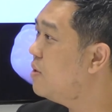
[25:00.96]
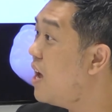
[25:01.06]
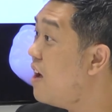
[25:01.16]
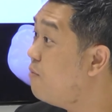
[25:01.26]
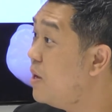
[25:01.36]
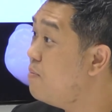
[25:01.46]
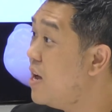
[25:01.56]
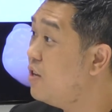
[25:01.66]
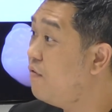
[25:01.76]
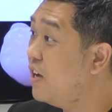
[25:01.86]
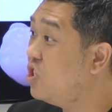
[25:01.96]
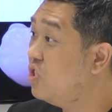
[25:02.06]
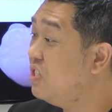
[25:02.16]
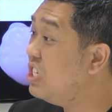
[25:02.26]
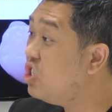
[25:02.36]
have been
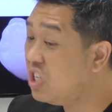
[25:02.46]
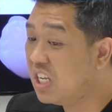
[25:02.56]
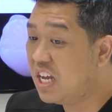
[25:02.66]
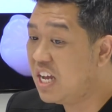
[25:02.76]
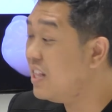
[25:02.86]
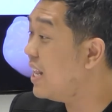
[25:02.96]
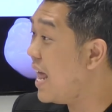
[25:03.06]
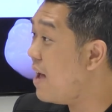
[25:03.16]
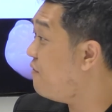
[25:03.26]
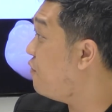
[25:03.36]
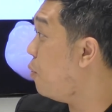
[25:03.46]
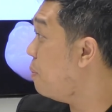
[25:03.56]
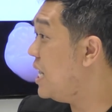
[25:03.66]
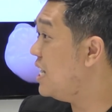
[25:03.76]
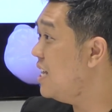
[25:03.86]
manufactured digitally in the lab for
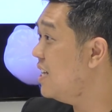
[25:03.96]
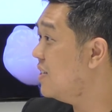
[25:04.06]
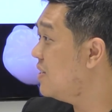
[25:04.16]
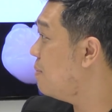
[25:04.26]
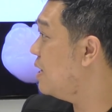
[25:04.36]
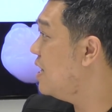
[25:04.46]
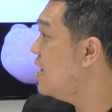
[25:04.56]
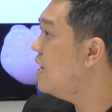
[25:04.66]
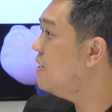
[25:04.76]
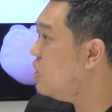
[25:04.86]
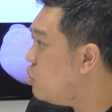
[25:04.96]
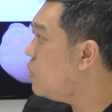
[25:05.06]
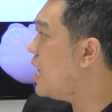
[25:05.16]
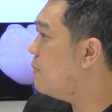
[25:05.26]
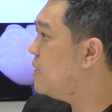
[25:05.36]
many years. I mean,
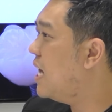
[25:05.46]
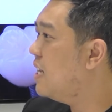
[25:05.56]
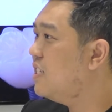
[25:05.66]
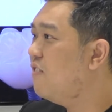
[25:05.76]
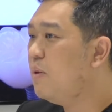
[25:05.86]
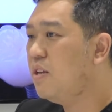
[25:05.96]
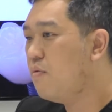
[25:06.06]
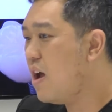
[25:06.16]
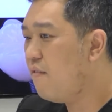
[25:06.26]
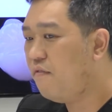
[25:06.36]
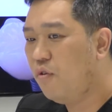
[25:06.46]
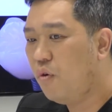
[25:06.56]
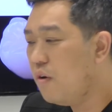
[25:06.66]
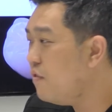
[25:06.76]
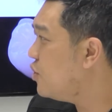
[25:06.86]
digital lab scanners have been around
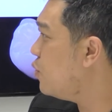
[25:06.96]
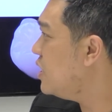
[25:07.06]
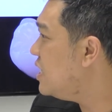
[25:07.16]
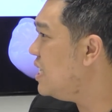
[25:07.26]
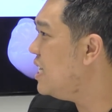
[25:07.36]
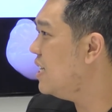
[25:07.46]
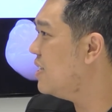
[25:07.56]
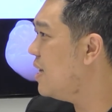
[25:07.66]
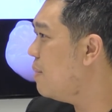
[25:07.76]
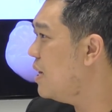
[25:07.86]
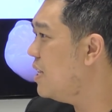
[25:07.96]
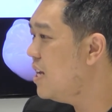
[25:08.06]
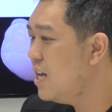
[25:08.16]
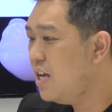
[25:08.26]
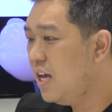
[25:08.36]
for over 20 years. I mean,
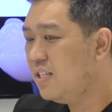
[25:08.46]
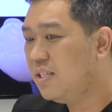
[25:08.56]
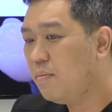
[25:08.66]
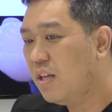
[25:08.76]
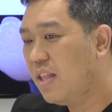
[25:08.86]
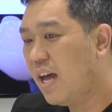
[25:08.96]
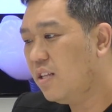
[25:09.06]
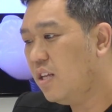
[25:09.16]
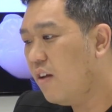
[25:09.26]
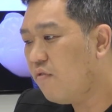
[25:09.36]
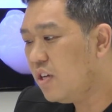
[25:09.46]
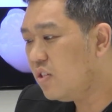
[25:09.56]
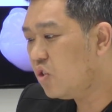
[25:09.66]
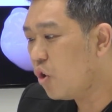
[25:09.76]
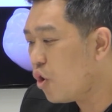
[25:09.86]
it's something that every
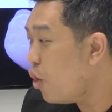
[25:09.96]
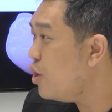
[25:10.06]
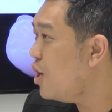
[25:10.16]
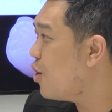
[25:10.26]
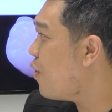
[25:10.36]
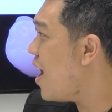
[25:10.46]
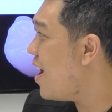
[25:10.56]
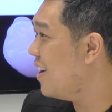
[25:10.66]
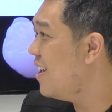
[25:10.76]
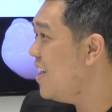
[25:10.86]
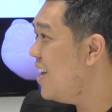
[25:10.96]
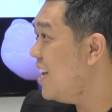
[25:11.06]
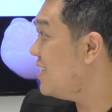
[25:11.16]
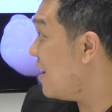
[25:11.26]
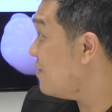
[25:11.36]
zirconia crown
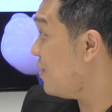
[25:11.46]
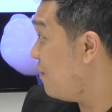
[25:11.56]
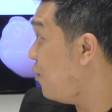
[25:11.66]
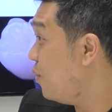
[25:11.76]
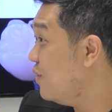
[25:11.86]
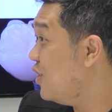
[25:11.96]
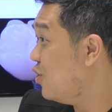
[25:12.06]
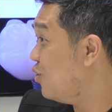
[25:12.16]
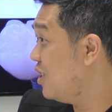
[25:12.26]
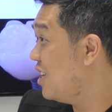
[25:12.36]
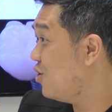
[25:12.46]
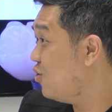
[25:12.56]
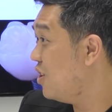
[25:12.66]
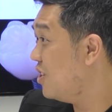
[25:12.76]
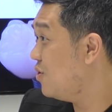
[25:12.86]
has some form of digital
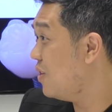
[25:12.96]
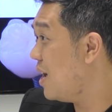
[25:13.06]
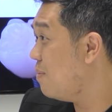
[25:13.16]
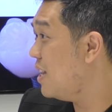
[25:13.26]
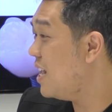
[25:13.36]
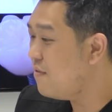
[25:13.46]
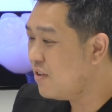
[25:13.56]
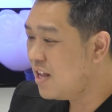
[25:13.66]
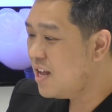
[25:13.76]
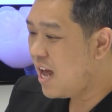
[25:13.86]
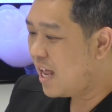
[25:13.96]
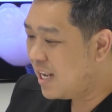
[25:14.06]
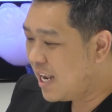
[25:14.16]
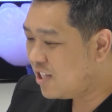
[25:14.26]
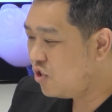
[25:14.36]
dentistry into it. I mean, even
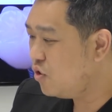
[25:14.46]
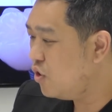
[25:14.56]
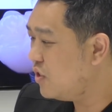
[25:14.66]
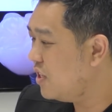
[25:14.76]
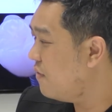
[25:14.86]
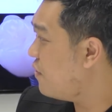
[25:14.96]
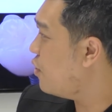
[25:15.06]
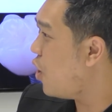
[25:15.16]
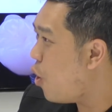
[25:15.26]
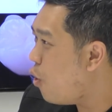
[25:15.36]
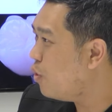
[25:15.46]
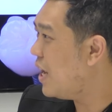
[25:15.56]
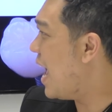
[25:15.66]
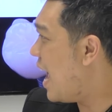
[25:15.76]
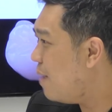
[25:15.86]
unless you're using the very old
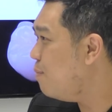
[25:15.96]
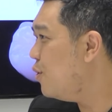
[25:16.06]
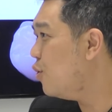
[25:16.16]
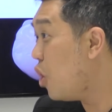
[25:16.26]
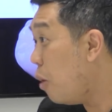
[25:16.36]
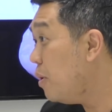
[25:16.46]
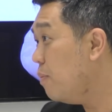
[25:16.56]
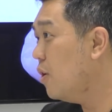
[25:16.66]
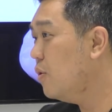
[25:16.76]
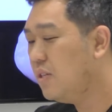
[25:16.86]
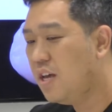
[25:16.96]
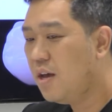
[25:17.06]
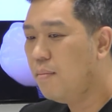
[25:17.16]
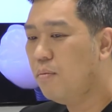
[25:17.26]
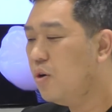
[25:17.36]
hand mill copy mills,
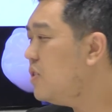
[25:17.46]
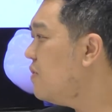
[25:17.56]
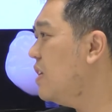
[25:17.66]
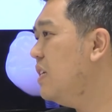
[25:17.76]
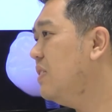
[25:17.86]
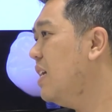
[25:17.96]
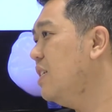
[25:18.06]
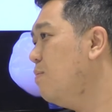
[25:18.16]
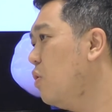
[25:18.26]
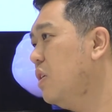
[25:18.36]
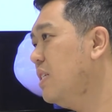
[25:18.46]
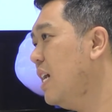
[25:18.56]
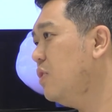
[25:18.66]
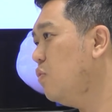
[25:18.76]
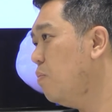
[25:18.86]
most of these days, modern
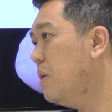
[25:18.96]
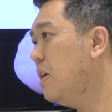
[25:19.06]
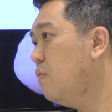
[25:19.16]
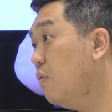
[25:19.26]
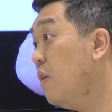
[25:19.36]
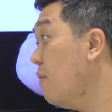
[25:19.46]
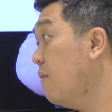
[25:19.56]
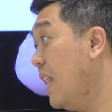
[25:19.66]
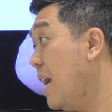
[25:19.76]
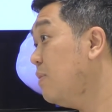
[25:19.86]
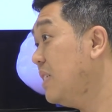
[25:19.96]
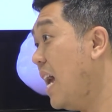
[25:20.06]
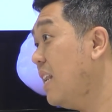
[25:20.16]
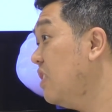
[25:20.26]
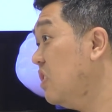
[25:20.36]
days, will have a lab
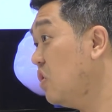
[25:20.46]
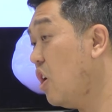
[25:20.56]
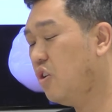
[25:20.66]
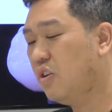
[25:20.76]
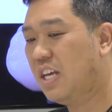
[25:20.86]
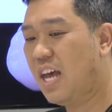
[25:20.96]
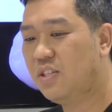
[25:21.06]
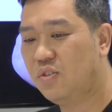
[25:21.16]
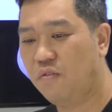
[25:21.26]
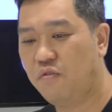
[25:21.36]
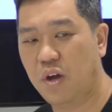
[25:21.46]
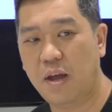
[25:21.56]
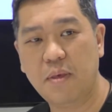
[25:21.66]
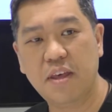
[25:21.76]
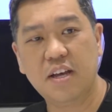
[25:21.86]
scan and design on the CAD software.
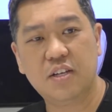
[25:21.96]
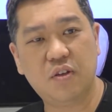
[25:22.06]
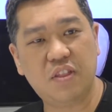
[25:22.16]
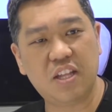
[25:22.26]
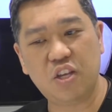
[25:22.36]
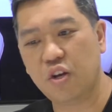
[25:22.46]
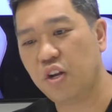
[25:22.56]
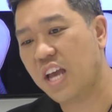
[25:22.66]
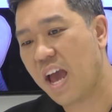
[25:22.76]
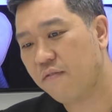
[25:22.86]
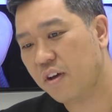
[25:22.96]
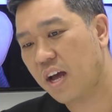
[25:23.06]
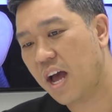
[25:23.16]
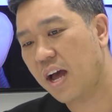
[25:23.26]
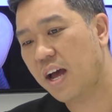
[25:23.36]
So then you only have
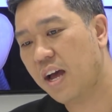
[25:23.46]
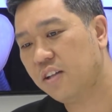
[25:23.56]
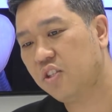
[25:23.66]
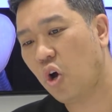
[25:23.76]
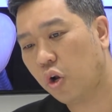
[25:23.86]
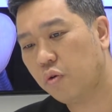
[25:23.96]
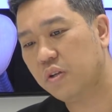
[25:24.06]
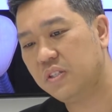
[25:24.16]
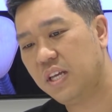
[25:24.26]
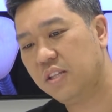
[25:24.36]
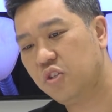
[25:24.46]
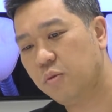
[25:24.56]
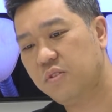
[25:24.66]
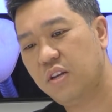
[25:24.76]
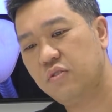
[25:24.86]
a tolerance in terms, there is